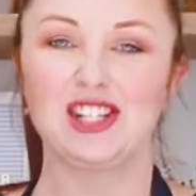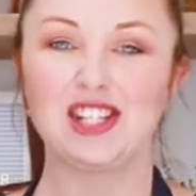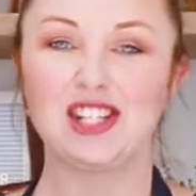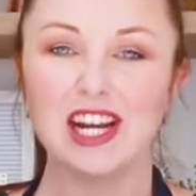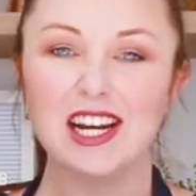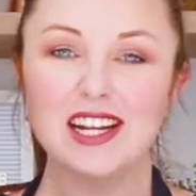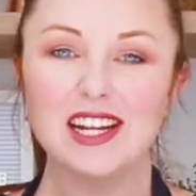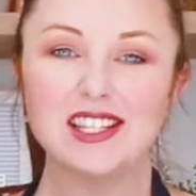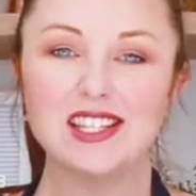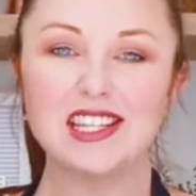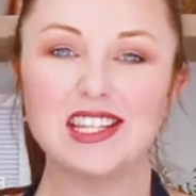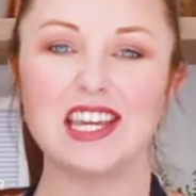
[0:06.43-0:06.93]

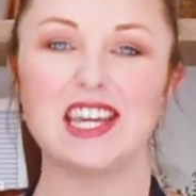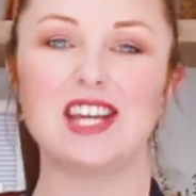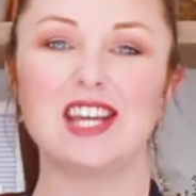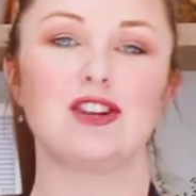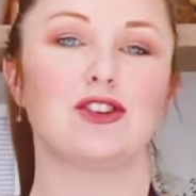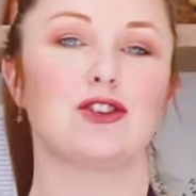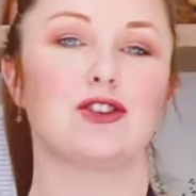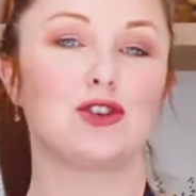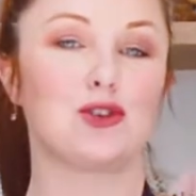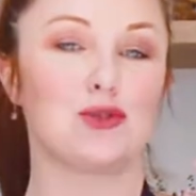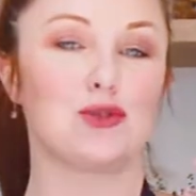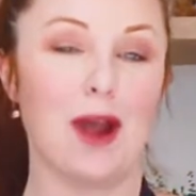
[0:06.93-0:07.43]

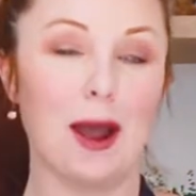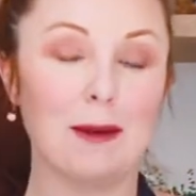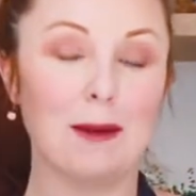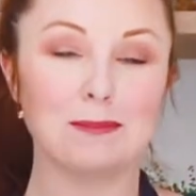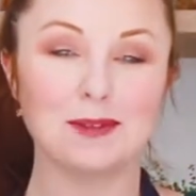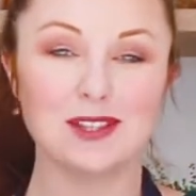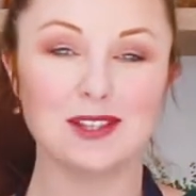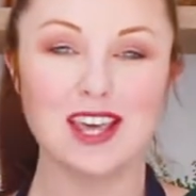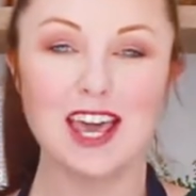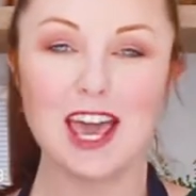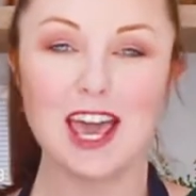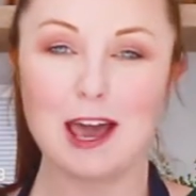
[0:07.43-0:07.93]
Gelatine
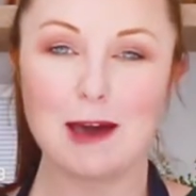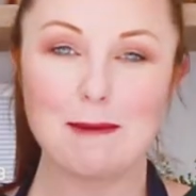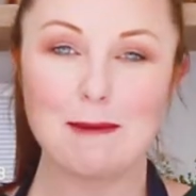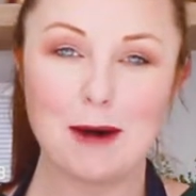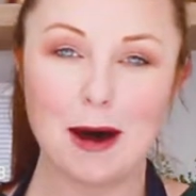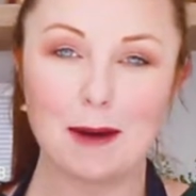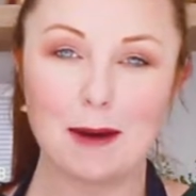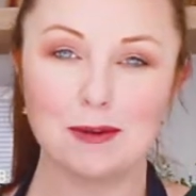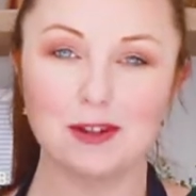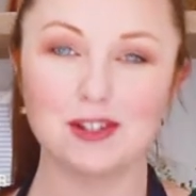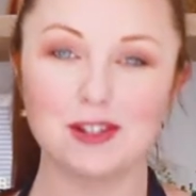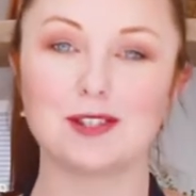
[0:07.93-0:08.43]
traps the air
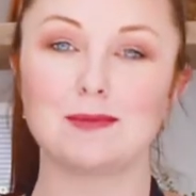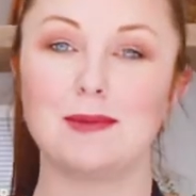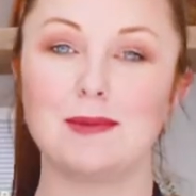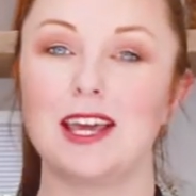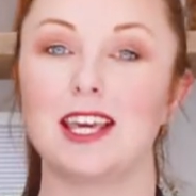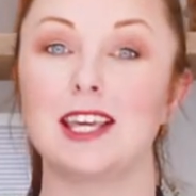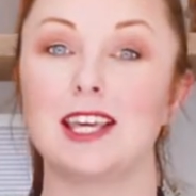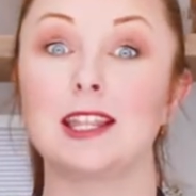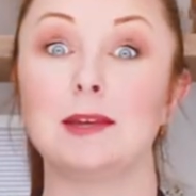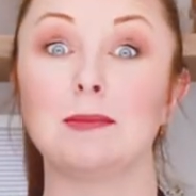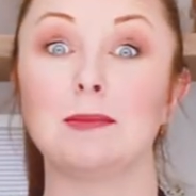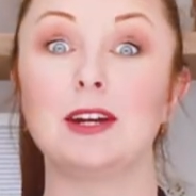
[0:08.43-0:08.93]
bubbles,
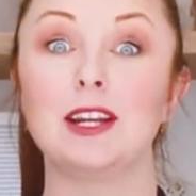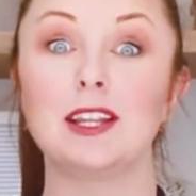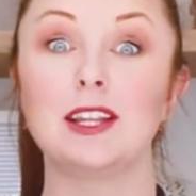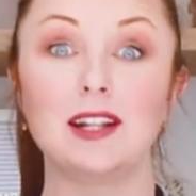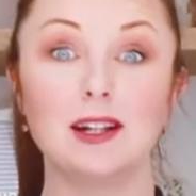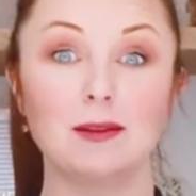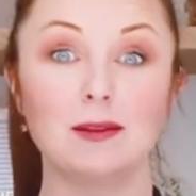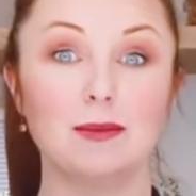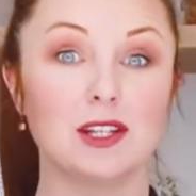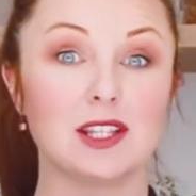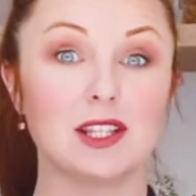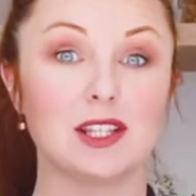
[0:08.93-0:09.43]
making them a
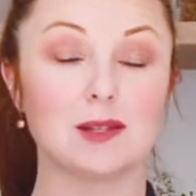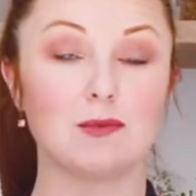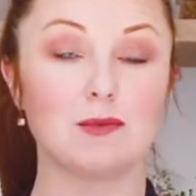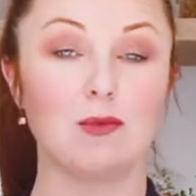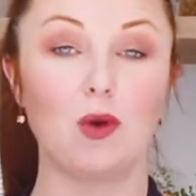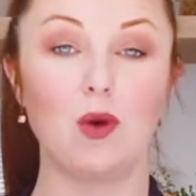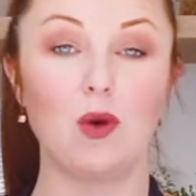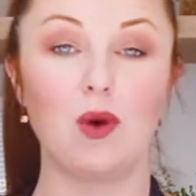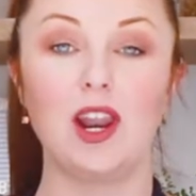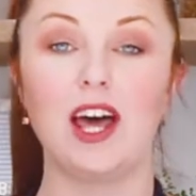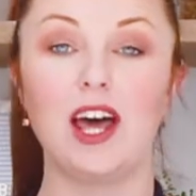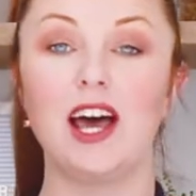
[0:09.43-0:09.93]
little bit
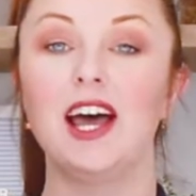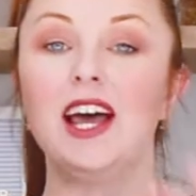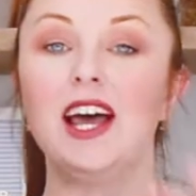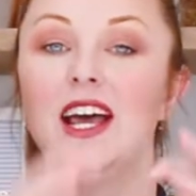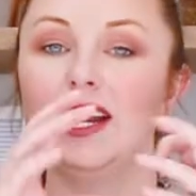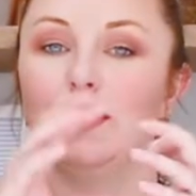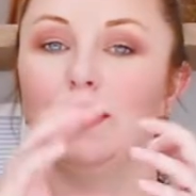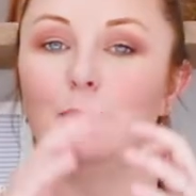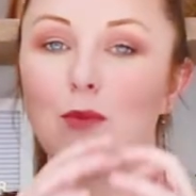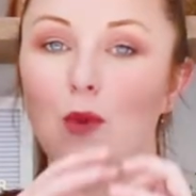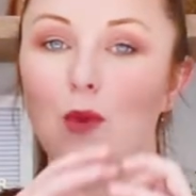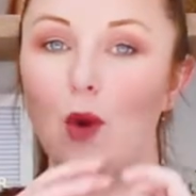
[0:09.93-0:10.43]
smaller,
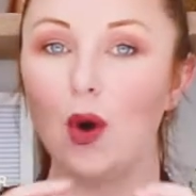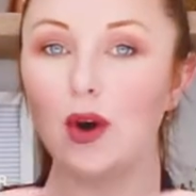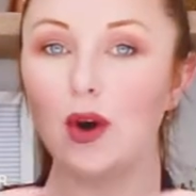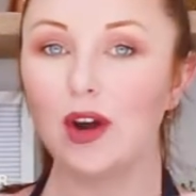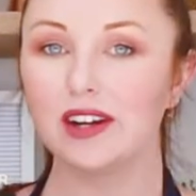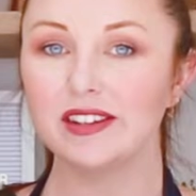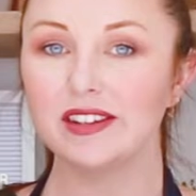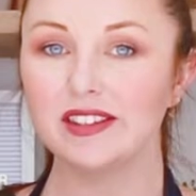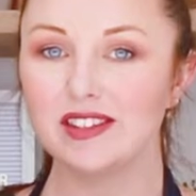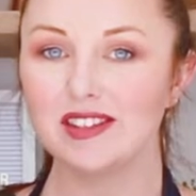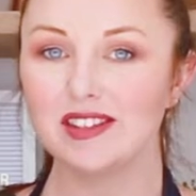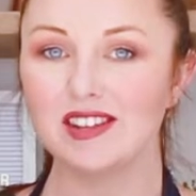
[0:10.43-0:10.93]
more
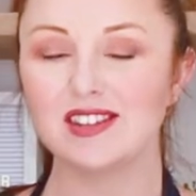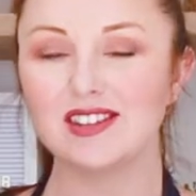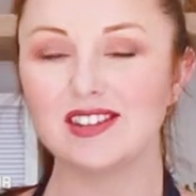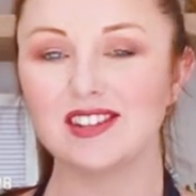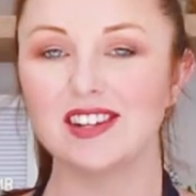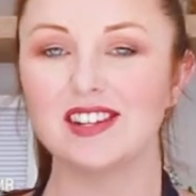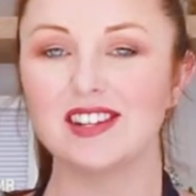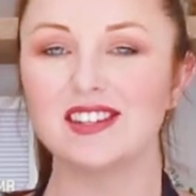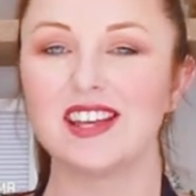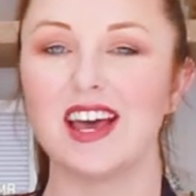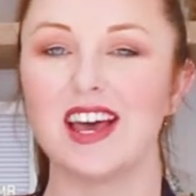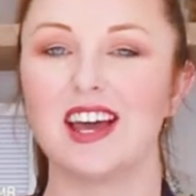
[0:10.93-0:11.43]

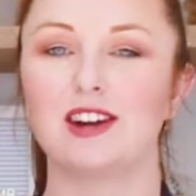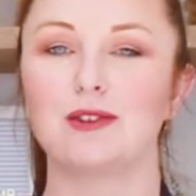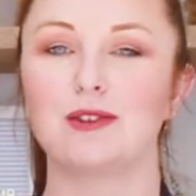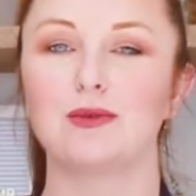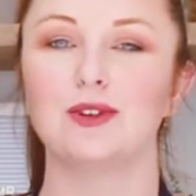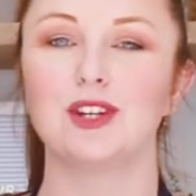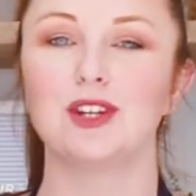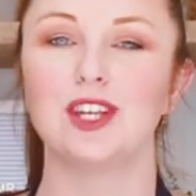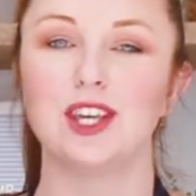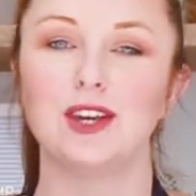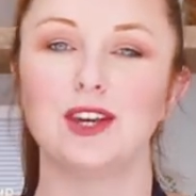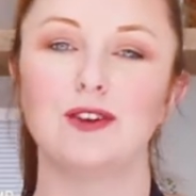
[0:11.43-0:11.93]
consistent, and it
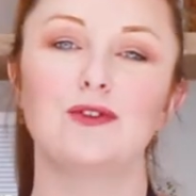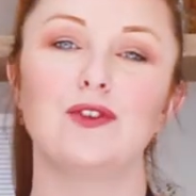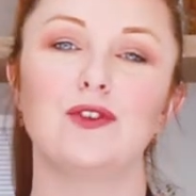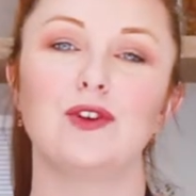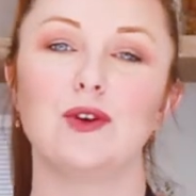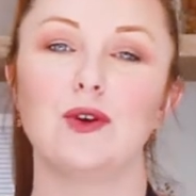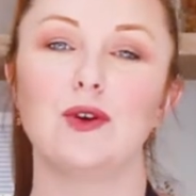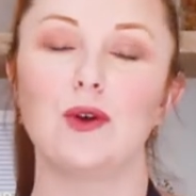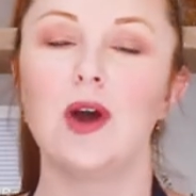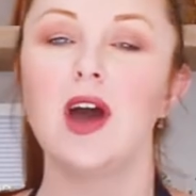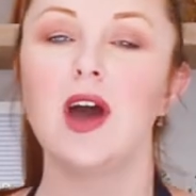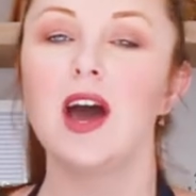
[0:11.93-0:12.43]
will give
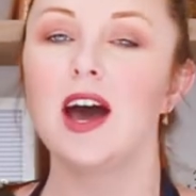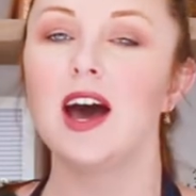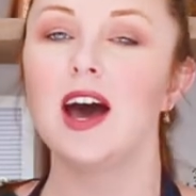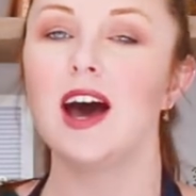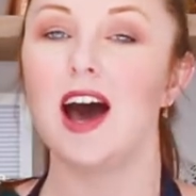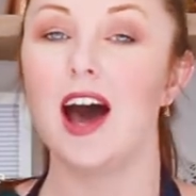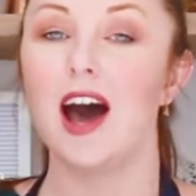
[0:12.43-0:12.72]
you